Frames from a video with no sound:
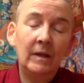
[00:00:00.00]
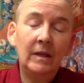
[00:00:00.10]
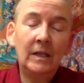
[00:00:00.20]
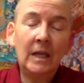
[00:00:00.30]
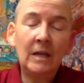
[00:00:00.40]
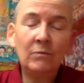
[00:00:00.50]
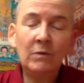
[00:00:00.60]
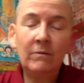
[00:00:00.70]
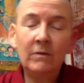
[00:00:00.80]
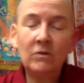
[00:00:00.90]
And again,
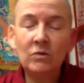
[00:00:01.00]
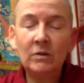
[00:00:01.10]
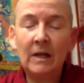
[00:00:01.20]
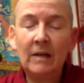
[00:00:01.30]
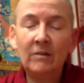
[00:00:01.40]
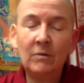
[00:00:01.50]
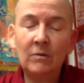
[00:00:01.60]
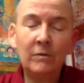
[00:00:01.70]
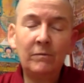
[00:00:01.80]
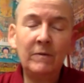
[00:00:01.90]
we visualize
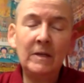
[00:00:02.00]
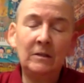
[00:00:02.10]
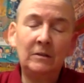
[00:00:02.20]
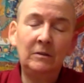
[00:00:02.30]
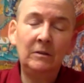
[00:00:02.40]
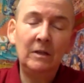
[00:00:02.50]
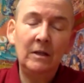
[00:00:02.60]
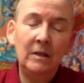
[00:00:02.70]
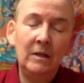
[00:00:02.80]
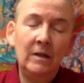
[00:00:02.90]
or feel
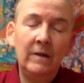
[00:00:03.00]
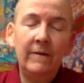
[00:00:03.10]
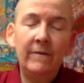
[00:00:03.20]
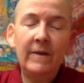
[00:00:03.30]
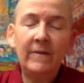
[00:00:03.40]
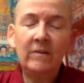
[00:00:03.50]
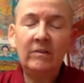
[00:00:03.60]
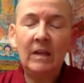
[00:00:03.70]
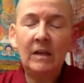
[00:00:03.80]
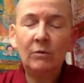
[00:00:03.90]
that the
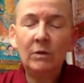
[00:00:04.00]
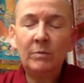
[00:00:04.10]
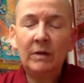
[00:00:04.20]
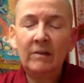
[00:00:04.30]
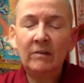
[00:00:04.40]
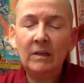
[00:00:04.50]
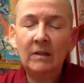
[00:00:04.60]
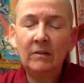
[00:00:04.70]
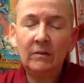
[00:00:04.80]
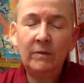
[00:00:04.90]
sacred
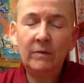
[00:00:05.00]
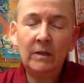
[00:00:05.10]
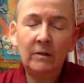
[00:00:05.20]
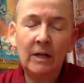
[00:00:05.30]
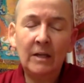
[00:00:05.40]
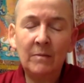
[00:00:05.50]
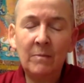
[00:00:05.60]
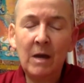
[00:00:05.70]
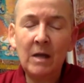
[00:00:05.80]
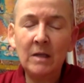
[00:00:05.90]
blessings of the enlightened
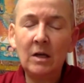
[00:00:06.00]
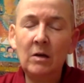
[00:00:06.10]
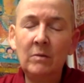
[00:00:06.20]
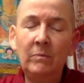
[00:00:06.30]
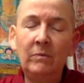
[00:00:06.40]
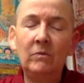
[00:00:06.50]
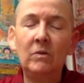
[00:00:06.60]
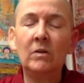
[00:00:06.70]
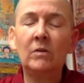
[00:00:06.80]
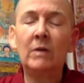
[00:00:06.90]
mind come to
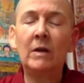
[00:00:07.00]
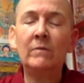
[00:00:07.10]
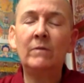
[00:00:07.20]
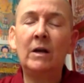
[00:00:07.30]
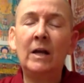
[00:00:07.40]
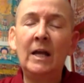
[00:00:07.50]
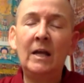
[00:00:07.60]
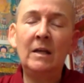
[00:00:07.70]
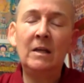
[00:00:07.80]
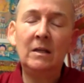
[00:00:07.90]
the crown of our
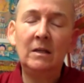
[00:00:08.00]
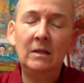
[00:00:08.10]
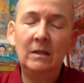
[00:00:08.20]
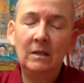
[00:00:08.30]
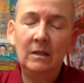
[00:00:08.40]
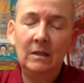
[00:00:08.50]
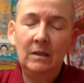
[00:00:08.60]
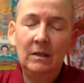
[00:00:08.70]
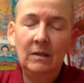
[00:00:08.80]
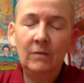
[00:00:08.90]
head
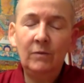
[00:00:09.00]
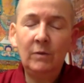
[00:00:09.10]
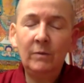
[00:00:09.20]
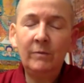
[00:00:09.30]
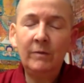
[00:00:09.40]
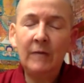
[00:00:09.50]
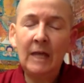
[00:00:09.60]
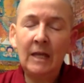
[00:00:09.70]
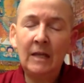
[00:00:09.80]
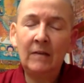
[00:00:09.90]
in the form of
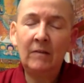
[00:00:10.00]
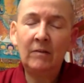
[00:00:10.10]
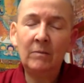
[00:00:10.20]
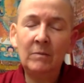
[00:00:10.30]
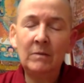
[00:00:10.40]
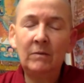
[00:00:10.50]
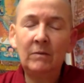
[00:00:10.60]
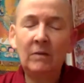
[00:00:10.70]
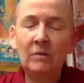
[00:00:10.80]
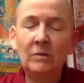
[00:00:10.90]
light and some
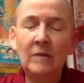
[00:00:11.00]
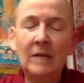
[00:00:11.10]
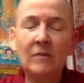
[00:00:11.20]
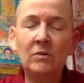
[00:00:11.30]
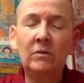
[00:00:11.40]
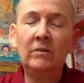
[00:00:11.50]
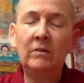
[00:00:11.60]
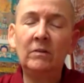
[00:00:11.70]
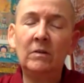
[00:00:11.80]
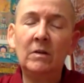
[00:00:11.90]
subtle nectars
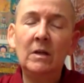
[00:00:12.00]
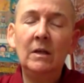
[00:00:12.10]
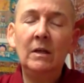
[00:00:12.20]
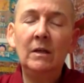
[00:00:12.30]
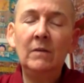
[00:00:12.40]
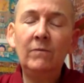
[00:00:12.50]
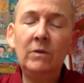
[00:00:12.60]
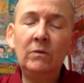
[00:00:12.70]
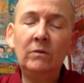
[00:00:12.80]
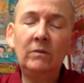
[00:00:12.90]
and
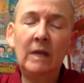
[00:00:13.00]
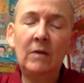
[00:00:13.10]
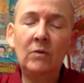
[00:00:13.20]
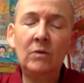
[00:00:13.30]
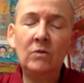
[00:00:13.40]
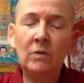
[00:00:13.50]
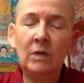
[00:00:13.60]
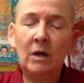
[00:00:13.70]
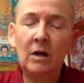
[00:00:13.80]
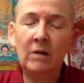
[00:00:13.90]
infuse down into
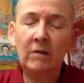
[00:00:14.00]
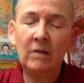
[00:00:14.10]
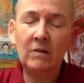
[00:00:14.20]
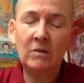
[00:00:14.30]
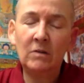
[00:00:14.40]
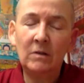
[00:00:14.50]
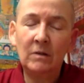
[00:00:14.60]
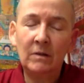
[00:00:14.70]
our heart center